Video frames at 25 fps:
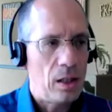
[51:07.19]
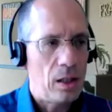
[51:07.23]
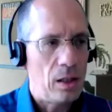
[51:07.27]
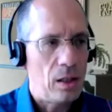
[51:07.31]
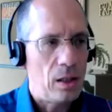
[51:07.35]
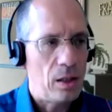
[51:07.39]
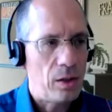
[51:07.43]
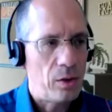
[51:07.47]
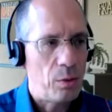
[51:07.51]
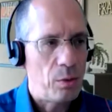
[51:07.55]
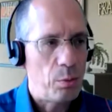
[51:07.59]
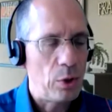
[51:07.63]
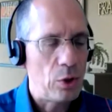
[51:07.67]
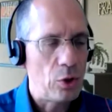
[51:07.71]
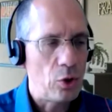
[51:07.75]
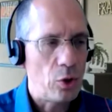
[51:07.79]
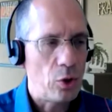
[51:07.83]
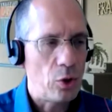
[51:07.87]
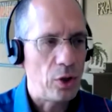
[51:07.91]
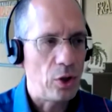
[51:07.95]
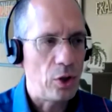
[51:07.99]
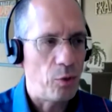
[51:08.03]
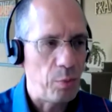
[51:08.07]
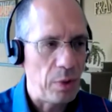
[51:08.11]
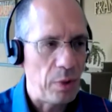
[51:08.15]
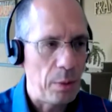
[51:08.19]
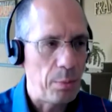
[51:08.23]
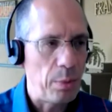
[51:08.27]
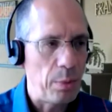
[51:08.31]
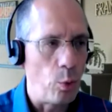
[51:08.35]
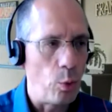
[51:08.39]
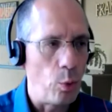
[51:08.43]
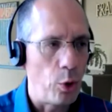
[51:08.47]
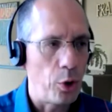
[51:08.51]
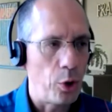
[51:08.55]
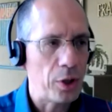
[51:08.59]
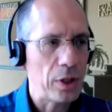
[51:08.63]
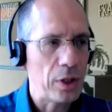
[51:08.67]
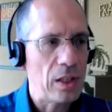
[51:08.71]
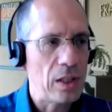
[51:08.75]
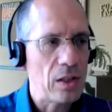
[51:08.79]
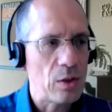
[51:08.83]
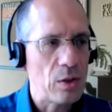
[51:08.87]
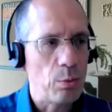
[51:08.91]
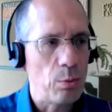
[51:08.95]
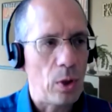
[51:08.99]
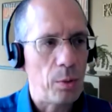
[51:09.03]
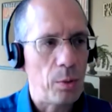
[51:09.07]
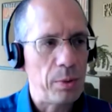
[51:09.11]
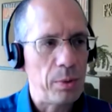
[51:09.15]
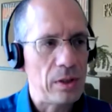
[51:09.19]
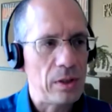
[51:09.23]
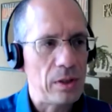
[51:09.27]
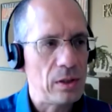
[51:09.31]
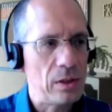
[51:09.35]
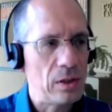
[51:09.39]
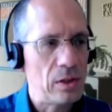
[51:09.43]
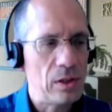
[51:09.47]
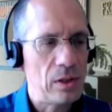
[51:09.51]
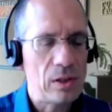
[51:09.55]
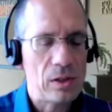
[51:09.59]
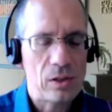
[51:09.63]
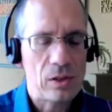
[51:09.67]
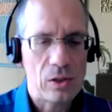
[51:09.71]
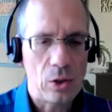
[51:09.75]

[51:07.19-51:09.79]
The majority of people work in small businesses.